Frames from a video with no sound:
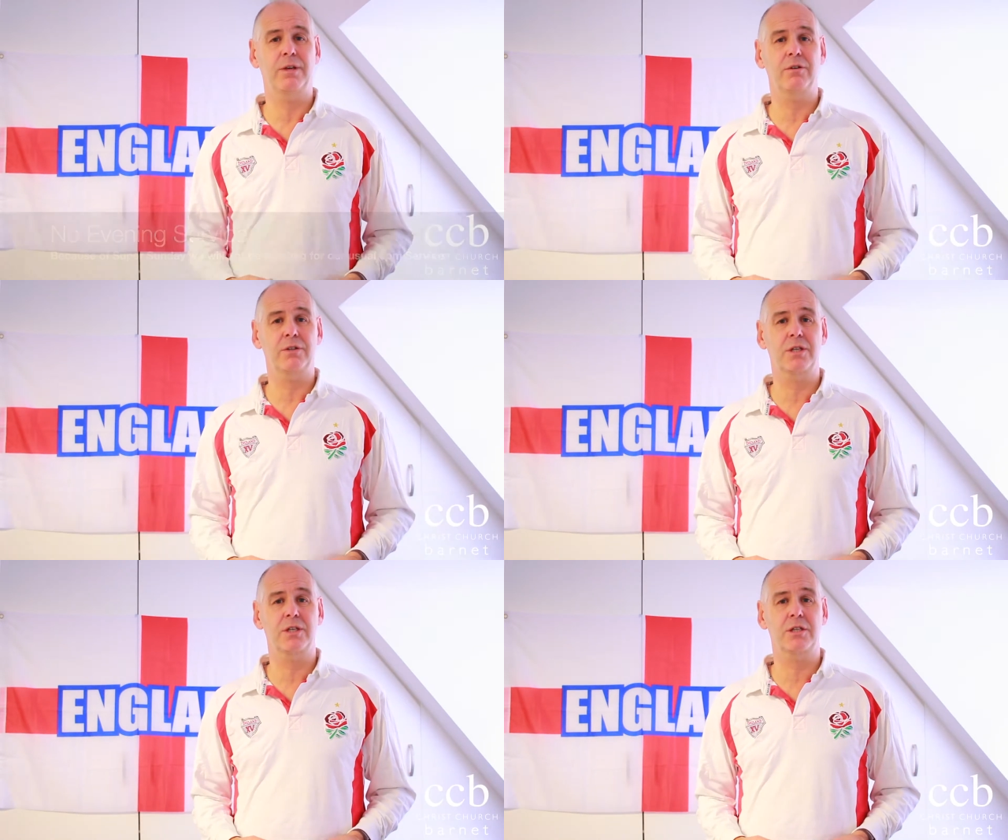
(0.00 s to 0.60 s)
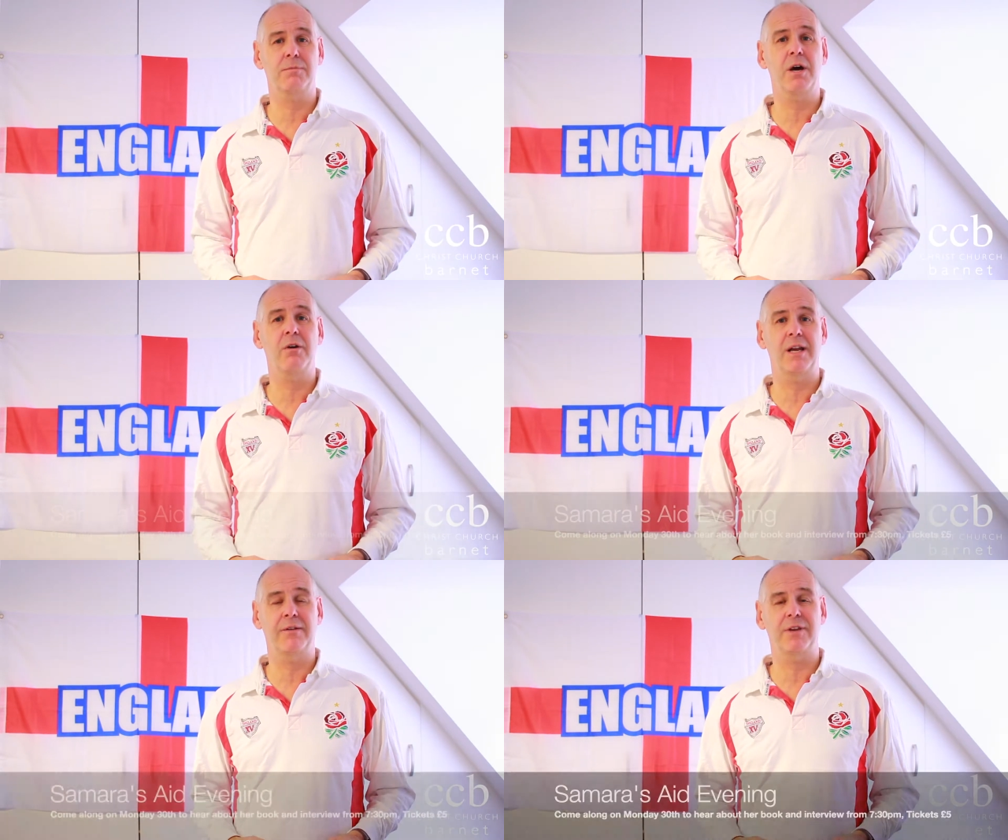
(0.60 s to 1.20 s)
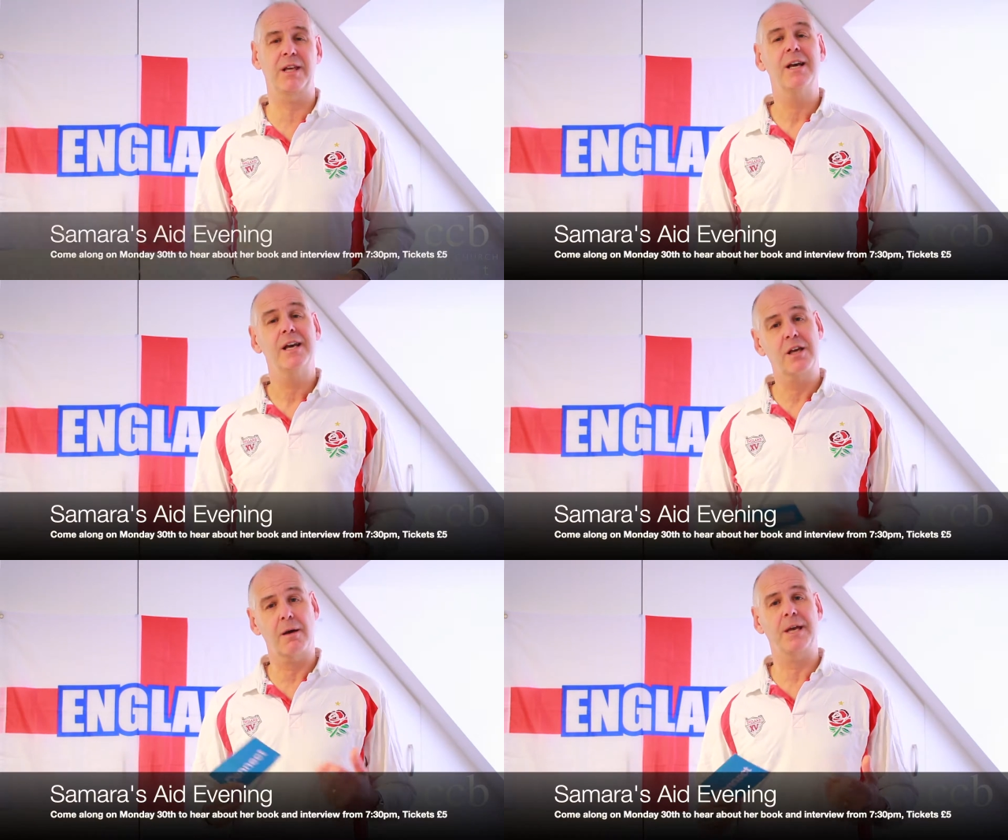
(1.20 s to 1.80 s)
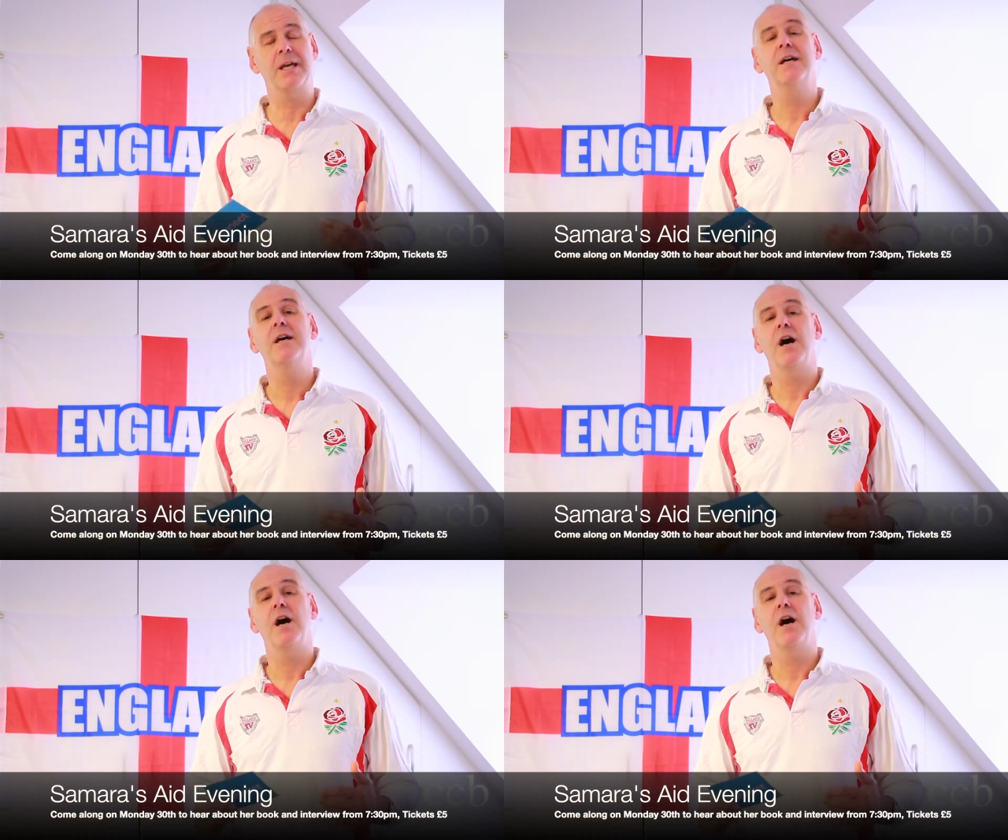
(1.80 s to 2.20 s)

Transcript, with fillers: We got uh, Samara Levy coming